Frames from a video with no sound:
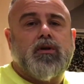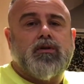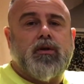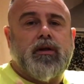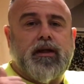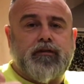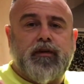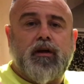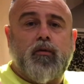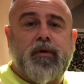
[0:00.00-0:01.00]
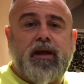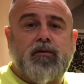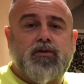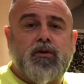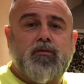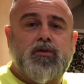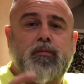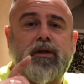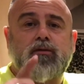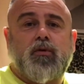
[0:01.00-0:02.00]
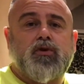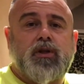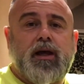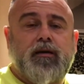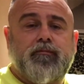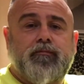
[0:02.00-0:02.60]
So the next video will be out soon, so please watch that.